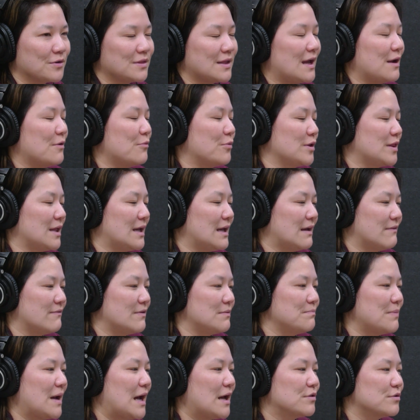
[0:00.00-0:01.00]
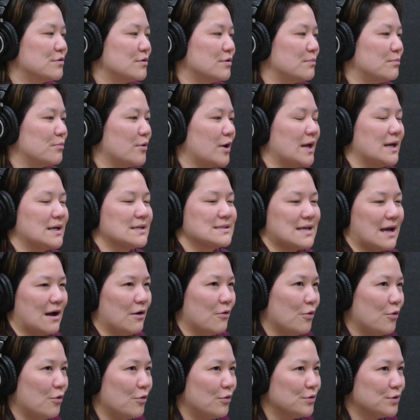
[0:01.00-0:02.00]
were they? Were they given bathroom breaks?
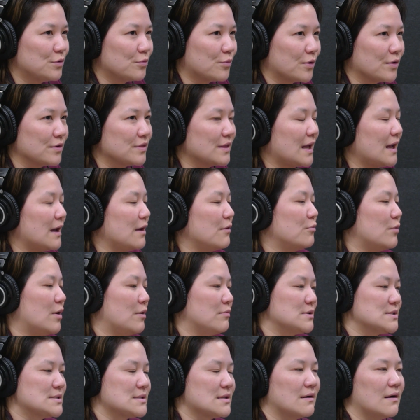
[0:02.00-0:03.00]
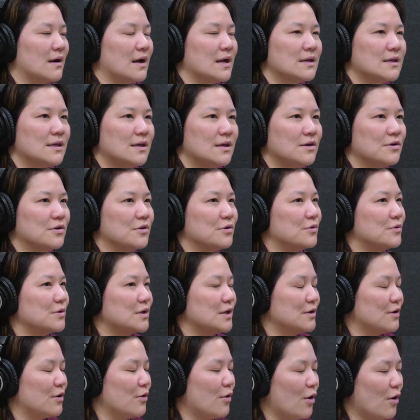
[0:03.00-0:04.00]
How old were they? What was their IQ?
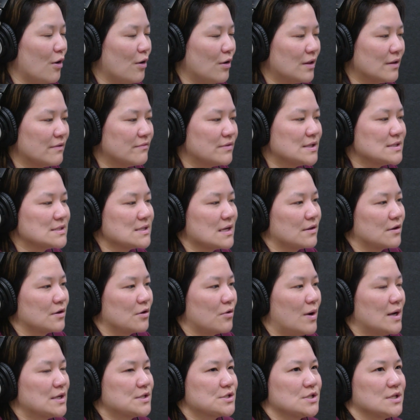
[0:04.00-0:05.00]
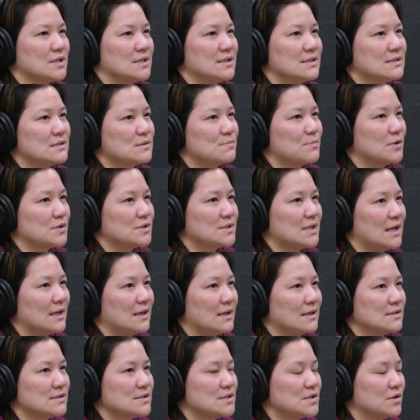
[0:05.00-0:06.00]
You know, all of these other questions
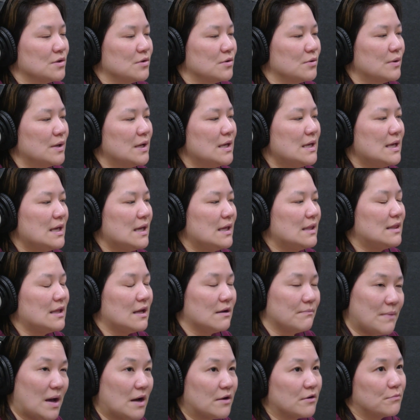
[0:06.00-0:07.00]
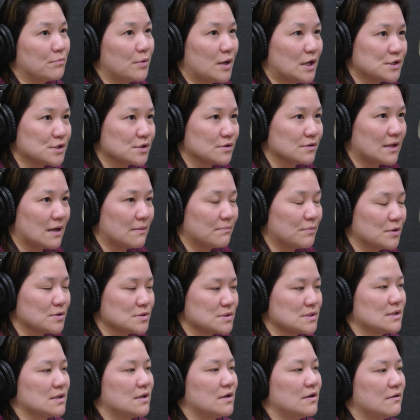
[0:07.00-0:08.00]
pertaining to the amount of pressure that
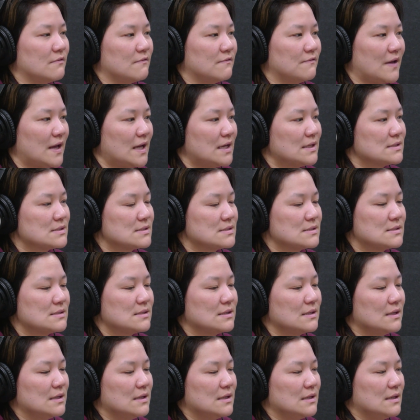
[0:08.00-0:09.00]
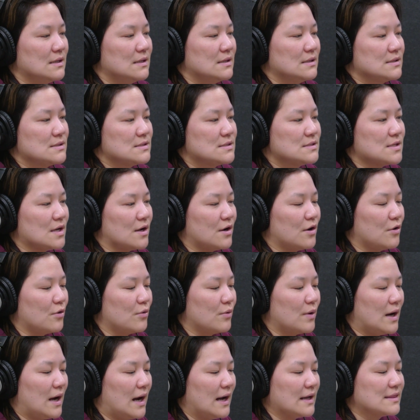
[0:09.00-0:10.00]
person could have faced.
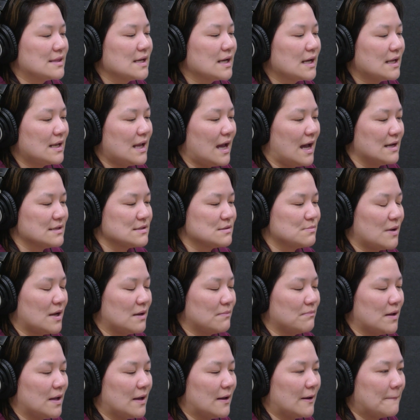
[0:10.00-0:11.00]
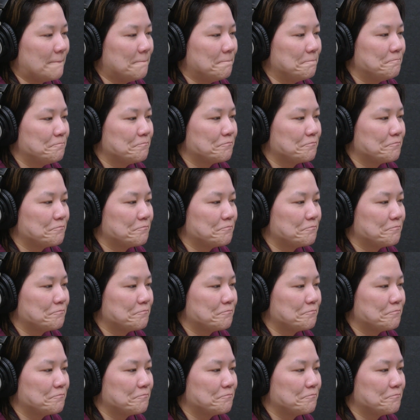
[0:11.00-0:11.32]
So I think it has made me,